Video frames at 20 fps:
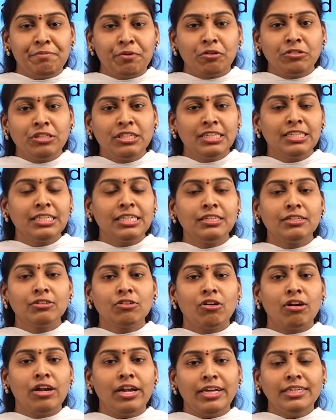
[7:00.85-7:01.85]
process is
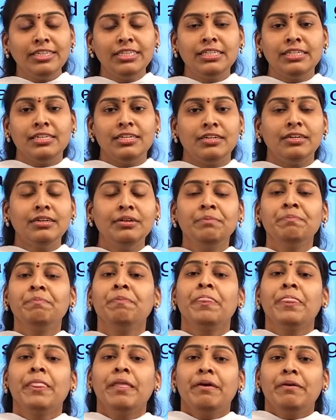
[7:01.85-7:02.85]
called as here
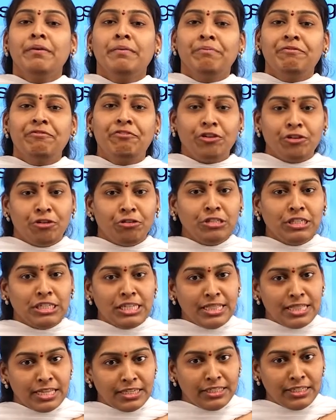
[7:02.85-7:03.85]

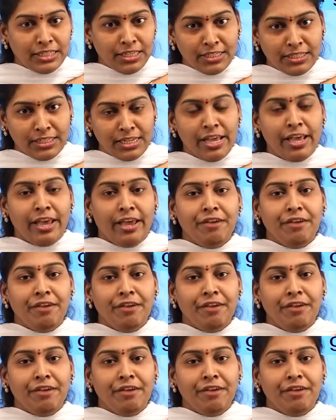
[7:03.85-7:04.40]
photosynthesis.